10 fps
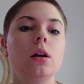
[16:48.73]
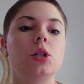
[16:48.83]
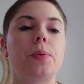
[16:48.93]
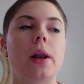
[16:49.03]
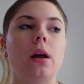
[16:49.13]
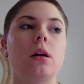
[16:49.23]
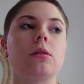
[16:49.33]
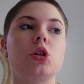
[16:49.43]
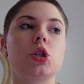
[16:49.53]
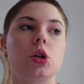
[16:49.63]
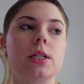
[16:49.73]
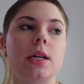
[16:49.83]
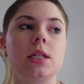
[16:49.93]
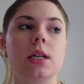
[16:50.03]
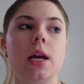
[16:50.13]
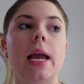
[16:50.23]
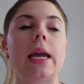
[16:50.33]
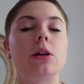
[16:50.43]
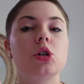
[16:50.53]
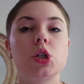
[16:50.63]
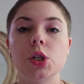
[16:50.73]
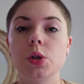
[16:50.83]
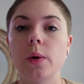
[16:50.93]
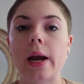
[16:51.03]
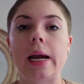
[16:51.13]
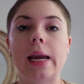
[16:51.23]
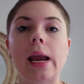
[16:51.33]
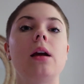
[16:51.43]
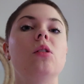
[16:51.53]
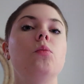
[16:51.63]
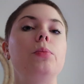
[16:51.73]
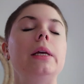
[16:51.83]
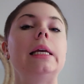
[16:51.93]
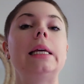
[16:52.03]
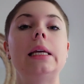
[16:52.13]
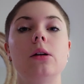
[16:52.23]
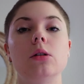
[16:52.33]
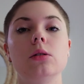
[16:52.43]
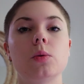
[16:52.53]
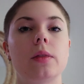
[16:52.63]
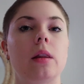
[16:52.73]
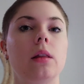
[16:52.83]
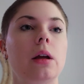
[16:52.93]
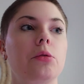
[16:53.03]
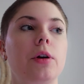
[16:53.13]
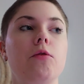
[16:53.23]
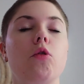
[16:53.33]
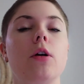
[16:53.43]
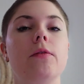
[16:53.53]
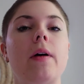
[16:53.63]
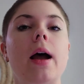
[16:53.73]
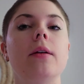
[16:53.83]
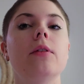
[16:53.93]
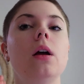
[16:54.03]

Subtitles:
depending on the certain issue, it can be healed within like 3, 4, 5